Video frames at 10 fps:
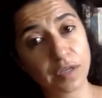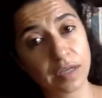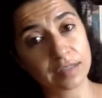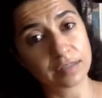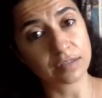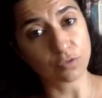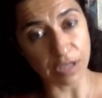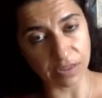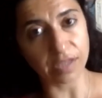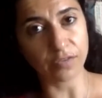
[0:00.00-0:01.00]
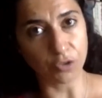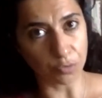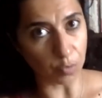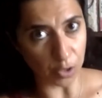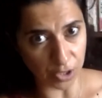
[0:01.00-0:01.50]
street theater
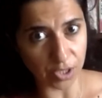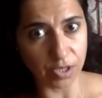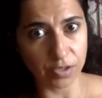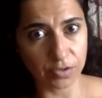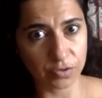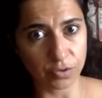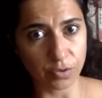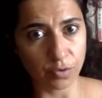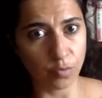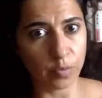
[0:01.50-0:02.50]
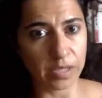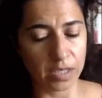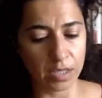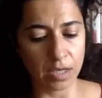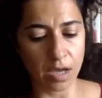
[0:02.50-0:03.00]
work. So we